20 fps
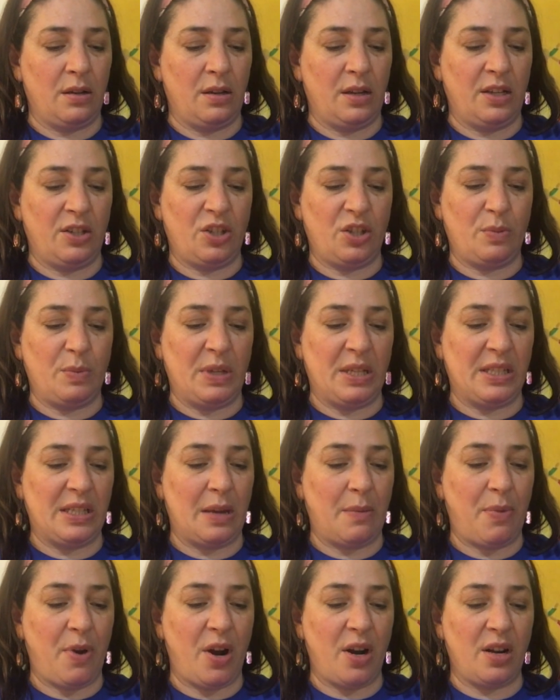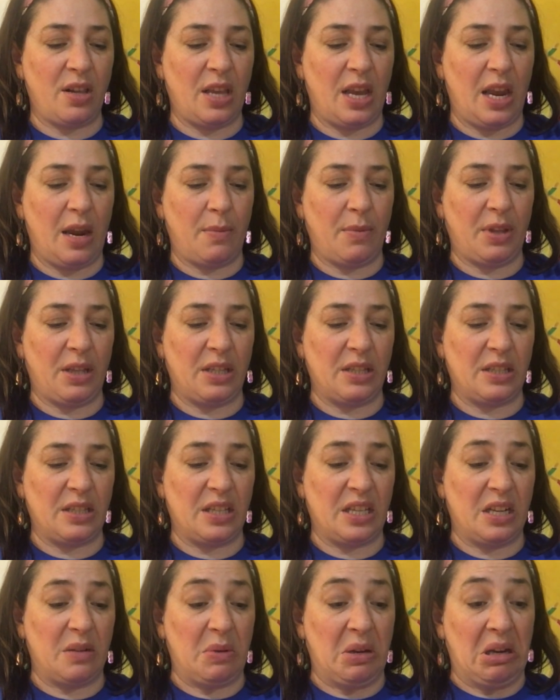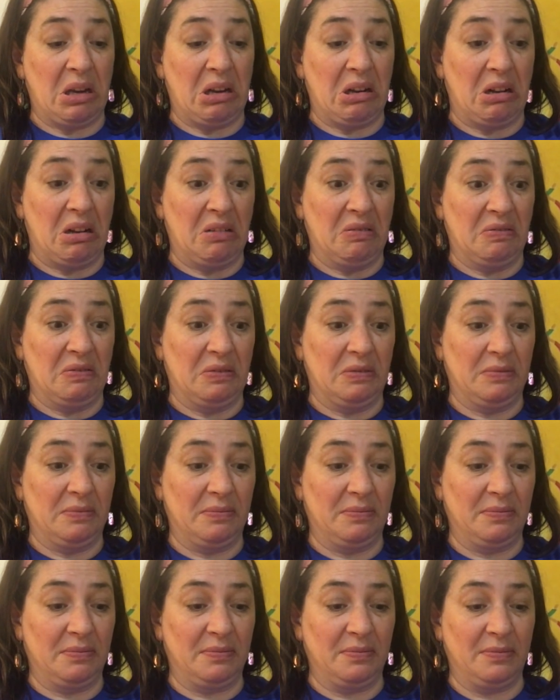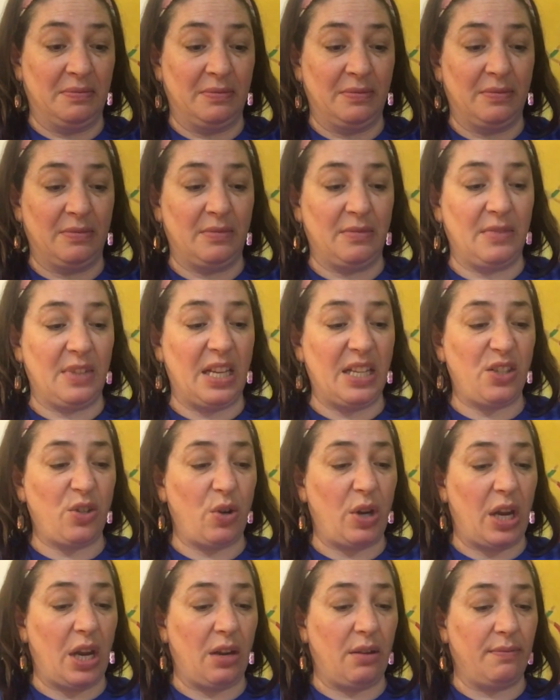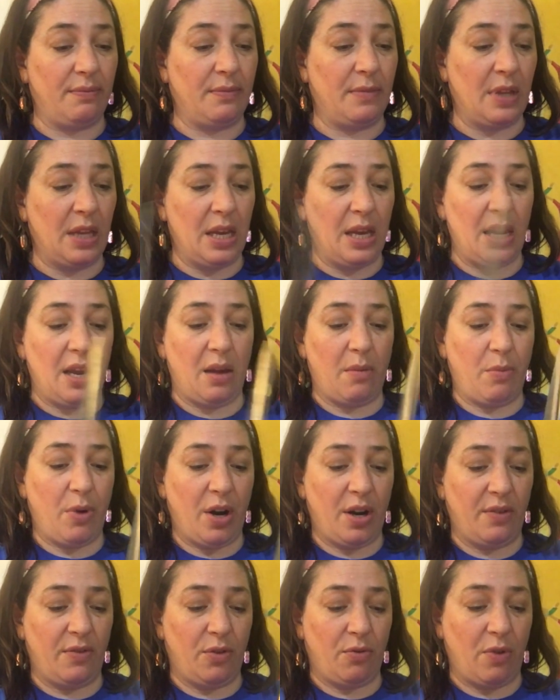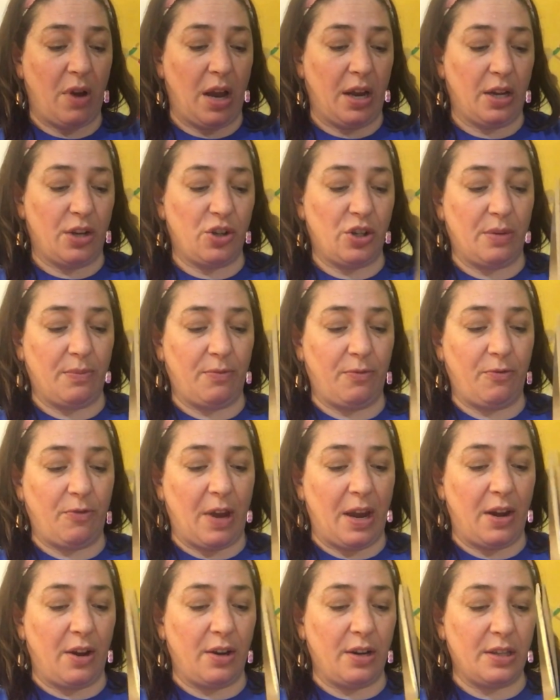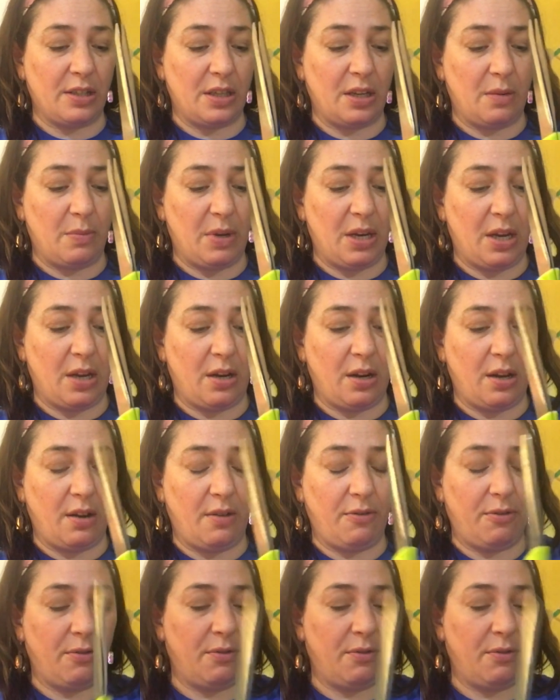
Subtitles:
It just means that part of the ambulance is going to be cut off. That's okay. And part of the rocket ship fire is going to be cut off.